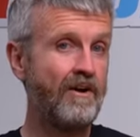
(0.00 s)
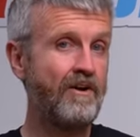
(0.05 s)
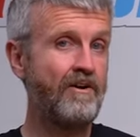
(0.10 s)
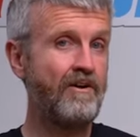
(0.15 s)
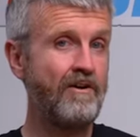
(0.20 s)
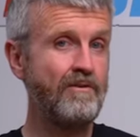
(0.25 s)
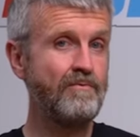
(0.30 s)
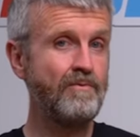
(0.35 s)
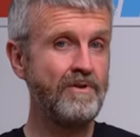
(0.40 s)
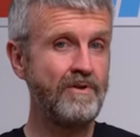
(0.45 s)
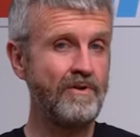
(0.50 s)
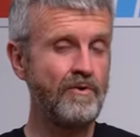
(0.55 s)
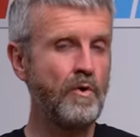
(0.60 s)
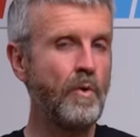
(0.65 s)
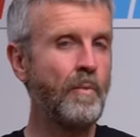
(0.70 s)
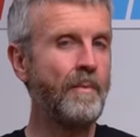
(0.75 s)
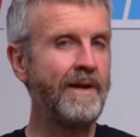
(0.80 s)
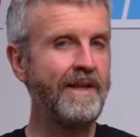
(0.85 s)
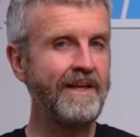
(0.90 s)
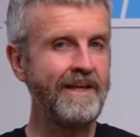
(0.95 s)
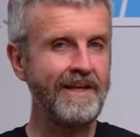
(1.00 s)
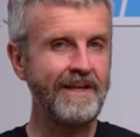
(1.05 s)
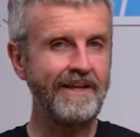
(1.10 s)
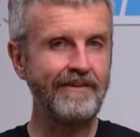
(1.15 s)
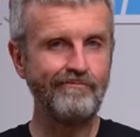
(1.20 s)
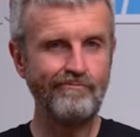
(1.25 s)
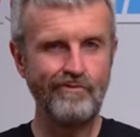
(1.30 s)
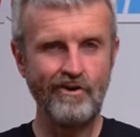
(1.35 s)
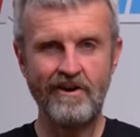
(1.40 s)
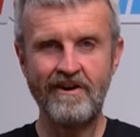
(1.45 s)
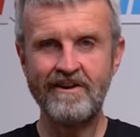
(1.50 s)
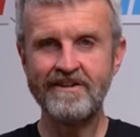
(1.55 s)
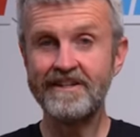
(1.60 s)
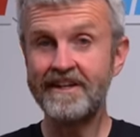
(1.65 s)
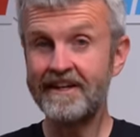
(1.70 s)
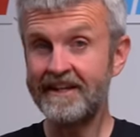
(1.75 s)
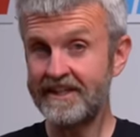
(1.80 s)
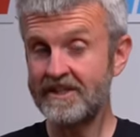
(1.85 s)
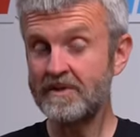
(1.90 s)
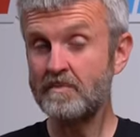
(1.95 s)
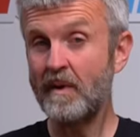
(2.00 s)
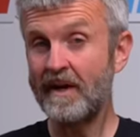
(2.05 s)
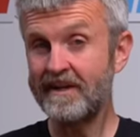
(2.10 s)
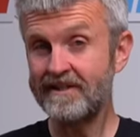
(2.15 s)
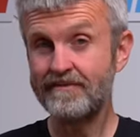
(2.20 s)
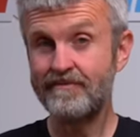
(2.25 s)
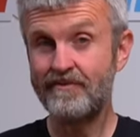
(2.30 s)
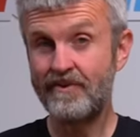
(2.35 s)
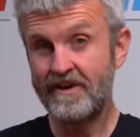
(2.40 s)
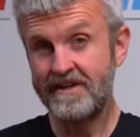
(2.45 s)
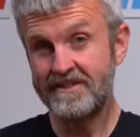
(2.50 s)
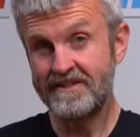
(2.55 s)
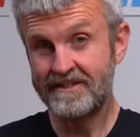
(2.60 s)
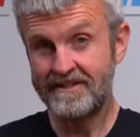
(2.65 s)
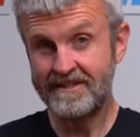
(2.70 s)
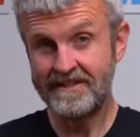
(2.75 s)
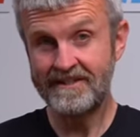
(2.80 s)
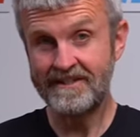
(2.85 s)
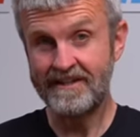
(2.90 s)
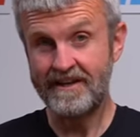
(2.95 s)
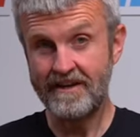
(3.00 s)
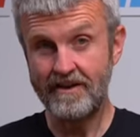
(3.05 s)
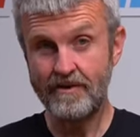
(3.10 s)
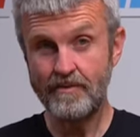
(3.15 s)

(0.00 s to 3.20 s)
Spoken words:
I wouldn't normally ride and expect a visor to stay